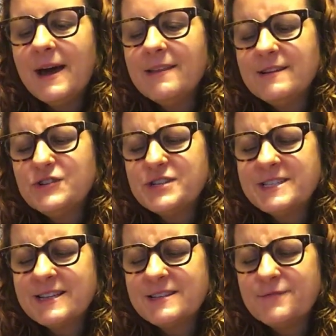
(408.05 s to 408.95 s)
It's
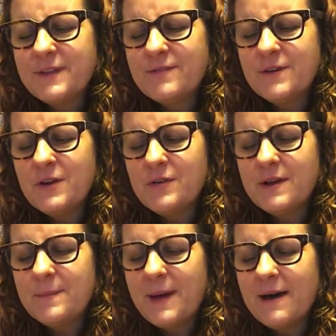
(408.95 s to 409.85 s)
interesting, this flavor
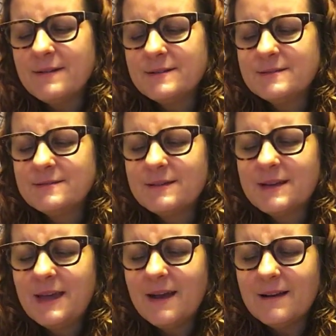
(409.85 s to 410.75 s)
note about
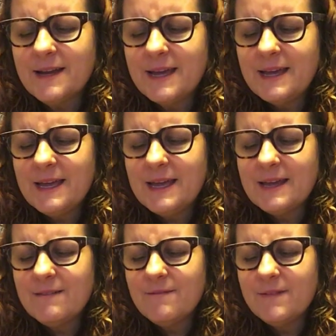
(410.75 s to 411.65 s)
carrot cake
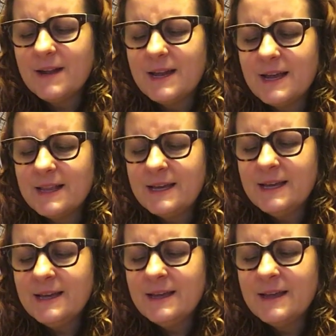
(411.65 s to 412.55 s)
and
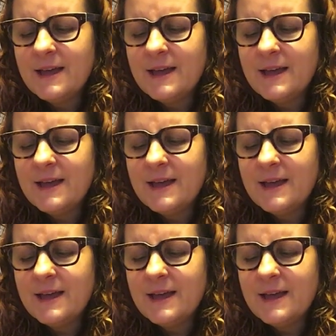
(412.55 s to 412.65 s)
vanilla.